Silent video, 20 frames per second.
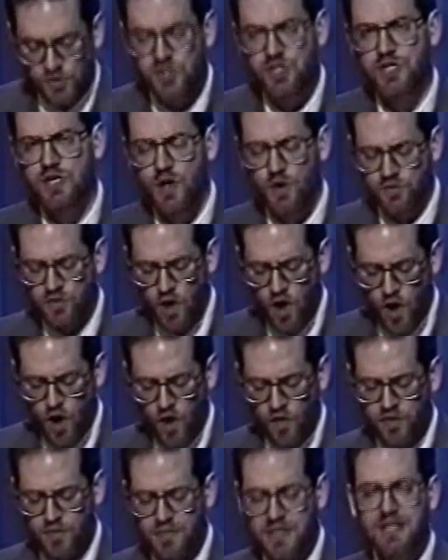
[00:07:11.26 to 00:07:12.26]
for she knows
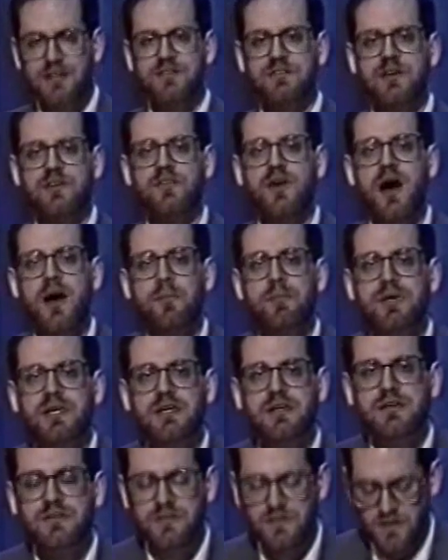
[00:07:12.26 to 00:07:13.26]
all the means of
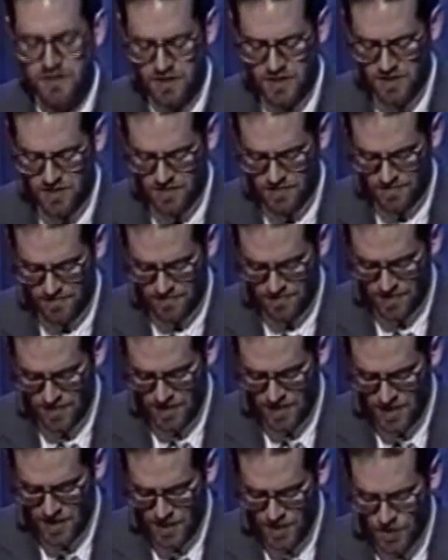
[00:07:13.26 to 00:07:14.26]
appeasing him.
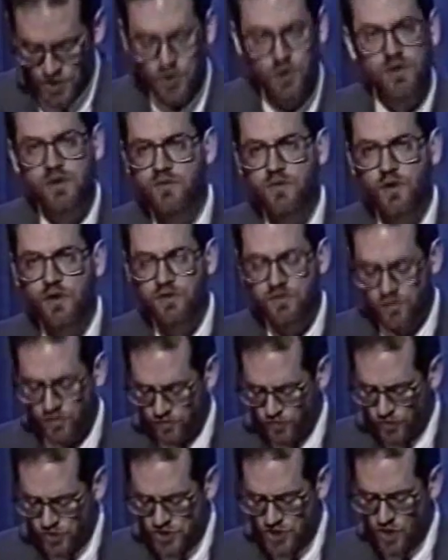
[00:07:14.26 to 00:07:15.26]

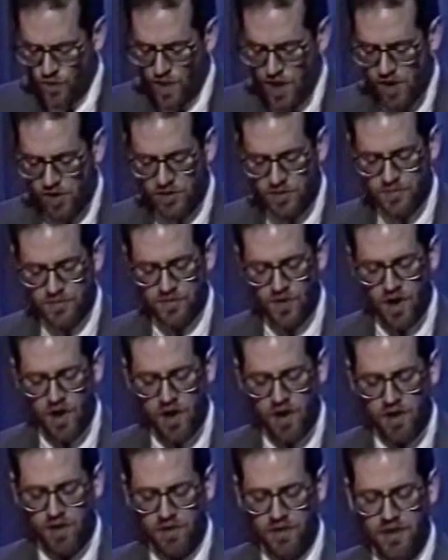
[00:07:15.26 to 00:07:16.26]
Universal, for she welcomes
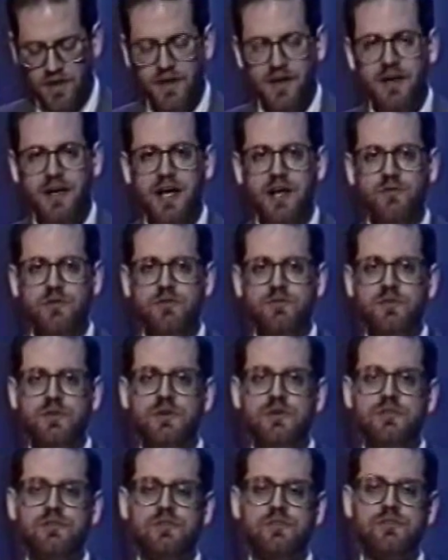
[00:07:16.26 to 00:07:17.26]
all and
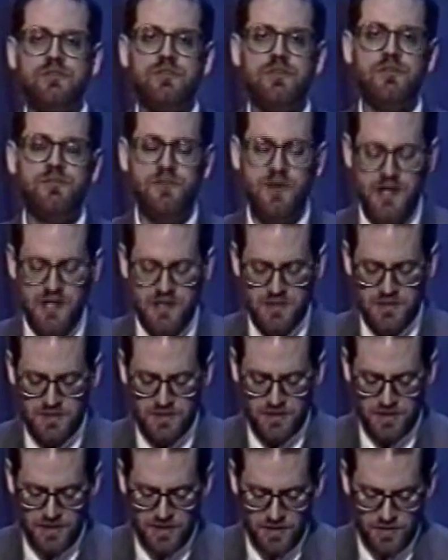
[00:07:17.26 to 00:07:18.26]
refuses to
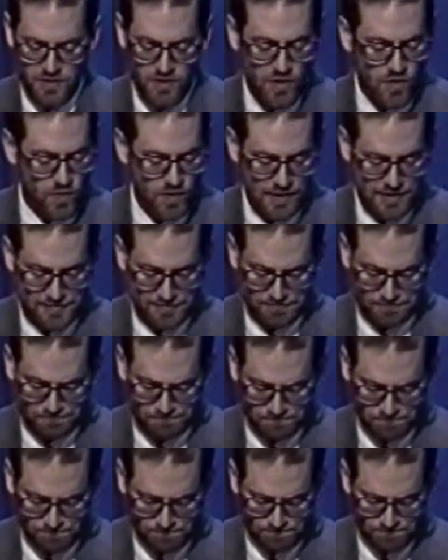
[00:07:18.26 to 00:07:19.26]
defend no one.
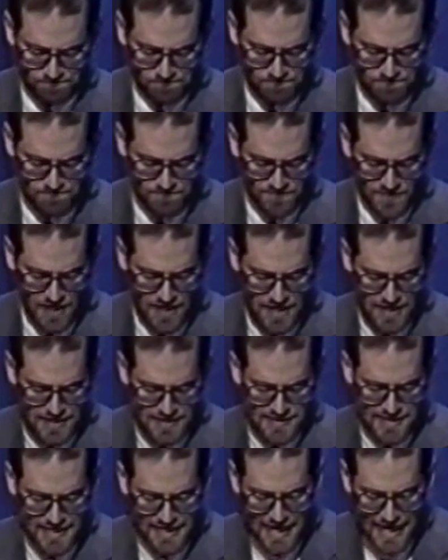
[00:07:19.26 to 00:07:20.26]

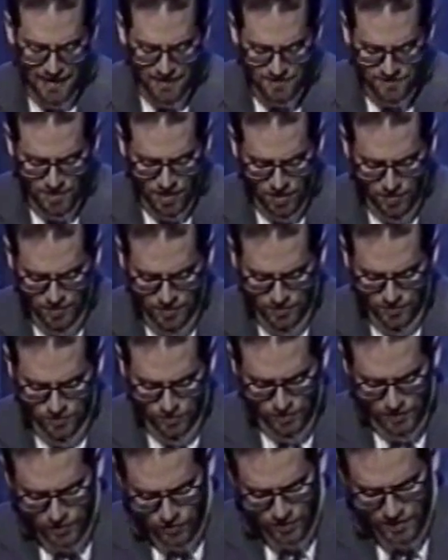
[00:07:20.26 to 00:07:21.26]
St. Anselm,
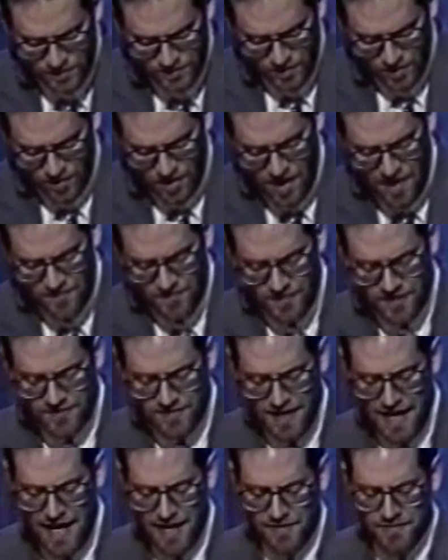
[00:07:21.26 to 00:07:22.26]
to increase our
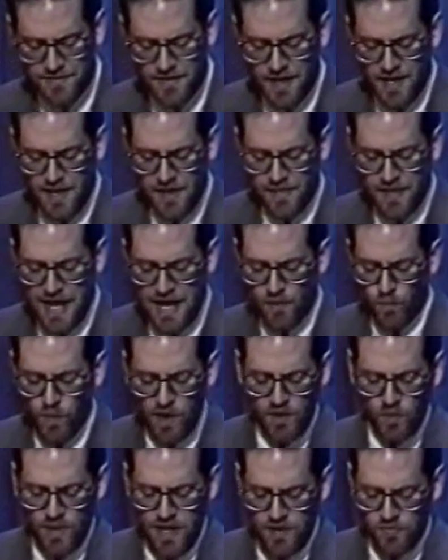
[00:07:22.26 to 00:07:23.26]
confidence, adds that
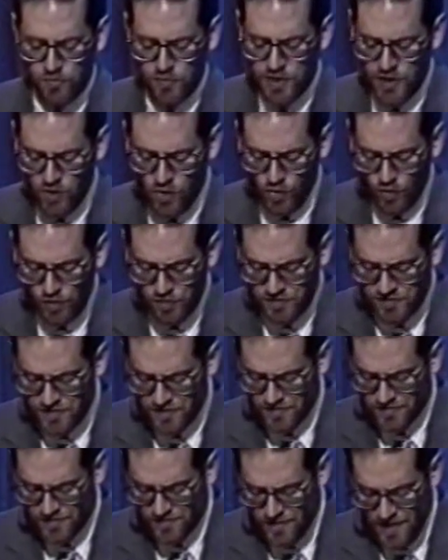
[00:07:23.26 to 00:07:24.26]
when we have recourse to
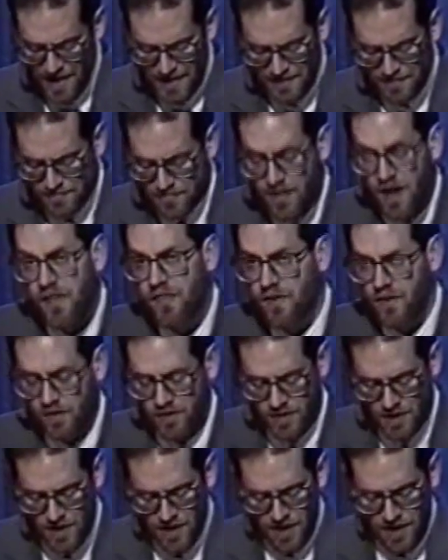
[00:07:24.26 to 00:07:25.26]
this divine
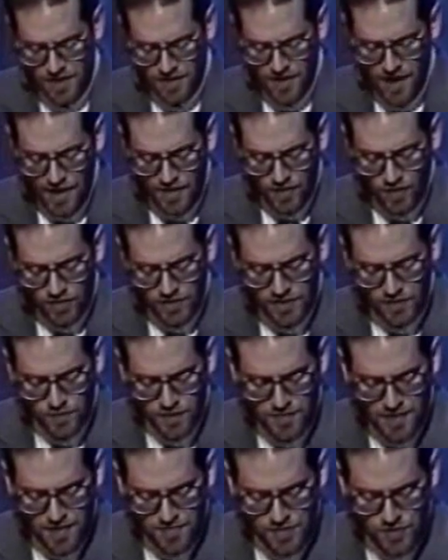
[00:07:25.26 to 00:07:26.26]
mother, not only
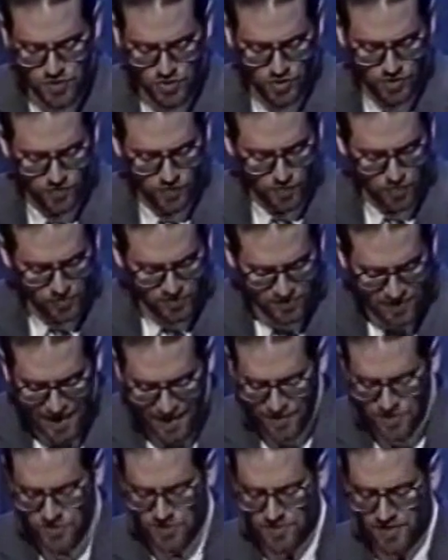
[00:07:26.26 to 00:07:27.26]
we may be sure of her
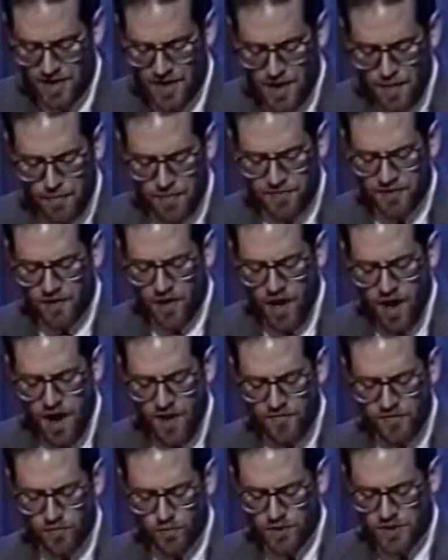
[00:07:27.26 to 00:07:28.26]
protection, but that
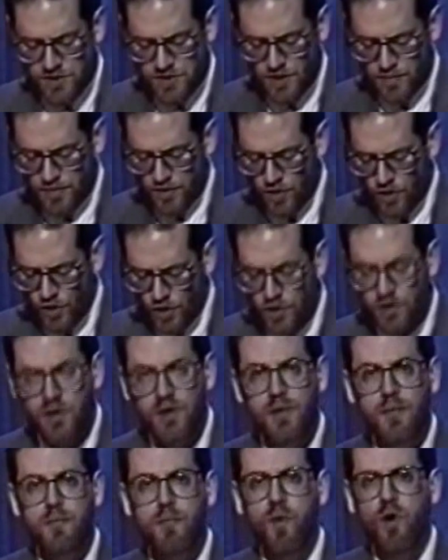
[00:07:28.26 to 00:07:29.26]
often we shall be
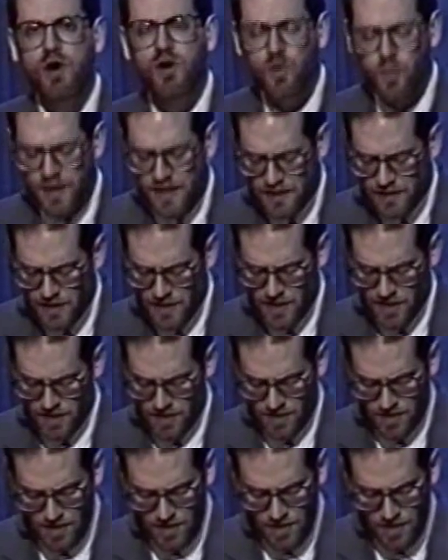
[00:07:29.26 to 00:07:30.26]
heard more quickly
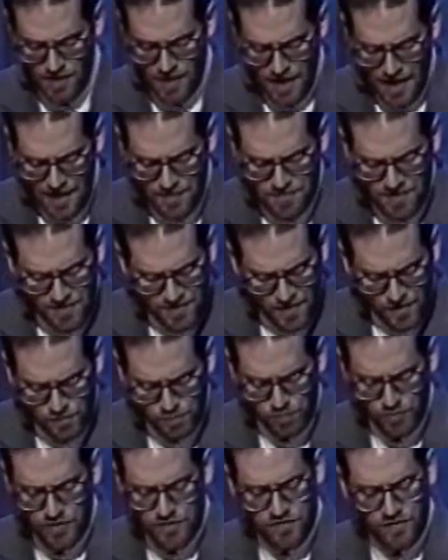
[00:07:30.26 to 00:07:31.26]
and be
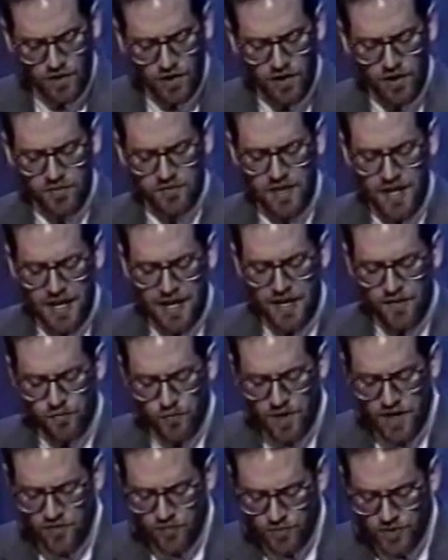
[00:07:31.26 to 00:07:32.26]
thus preserved
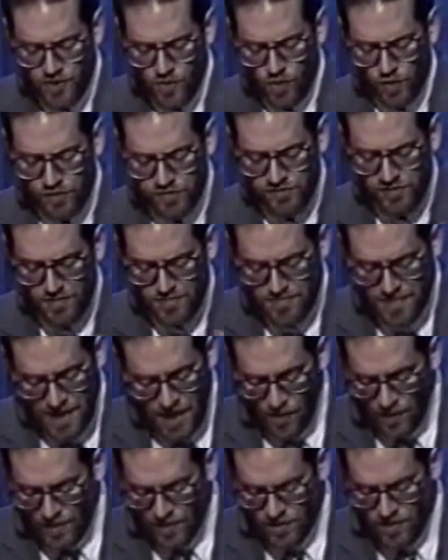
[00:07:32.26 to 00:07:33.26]
if we have recourse to
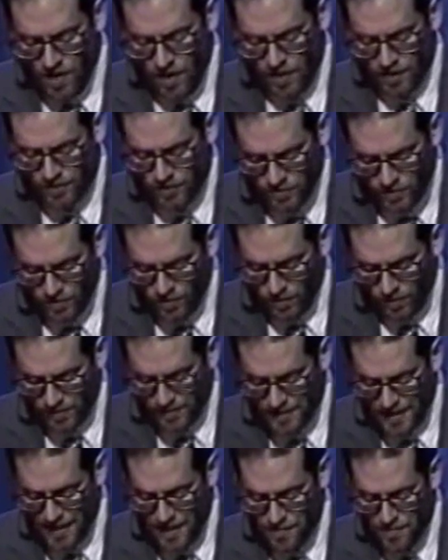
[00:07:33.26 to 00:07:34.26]
Mary and call on her
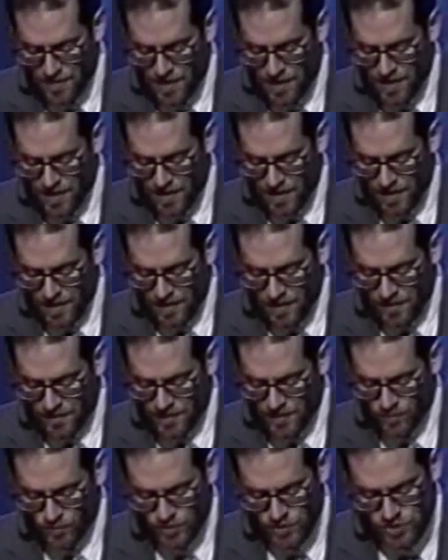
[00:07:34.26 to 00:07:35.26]
holy name
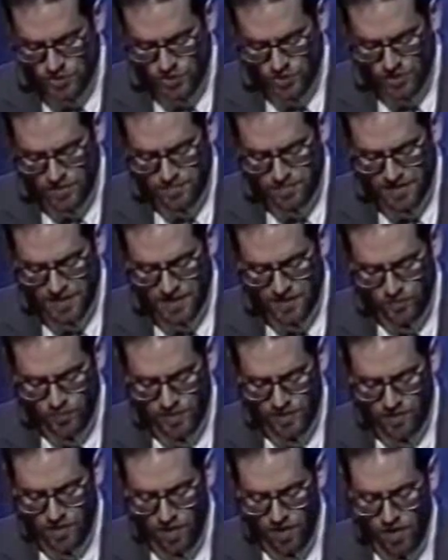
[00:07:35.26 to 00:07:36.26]
than we should be if
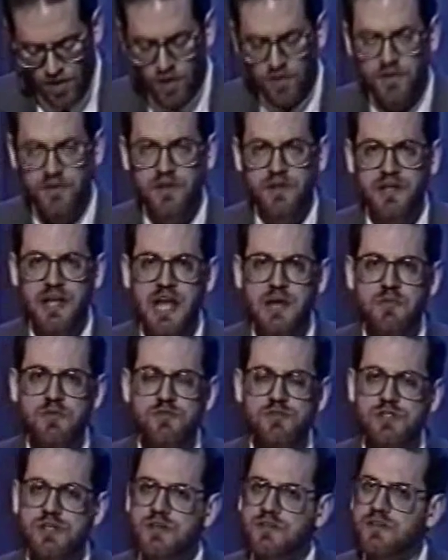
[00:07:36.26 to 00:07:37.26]
we called on the name
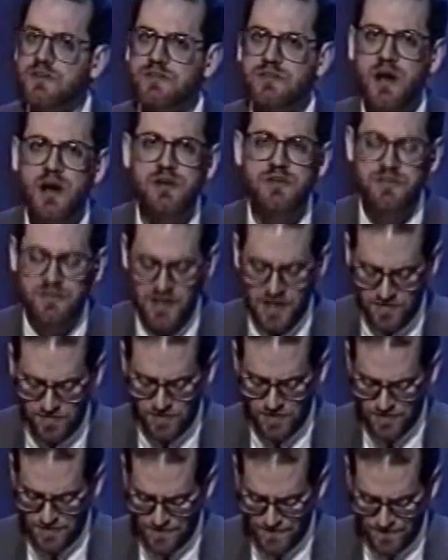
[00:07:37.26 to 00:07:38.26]
of Jesus our
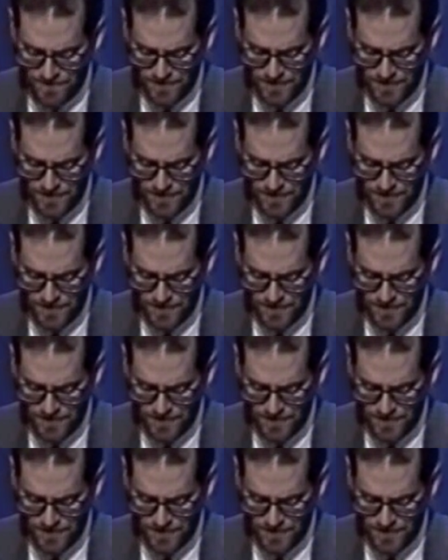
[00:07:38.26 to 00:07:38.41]
Savior.